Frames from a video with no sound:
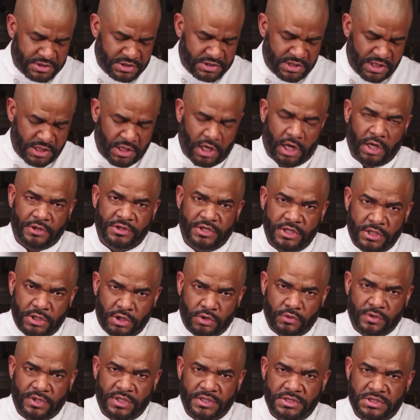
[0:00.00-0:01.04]
you take all the
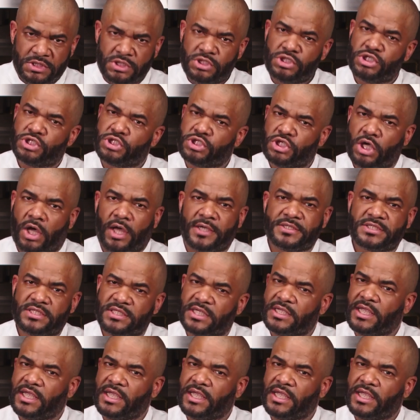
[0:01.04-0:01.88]
ingredients, and you just toss it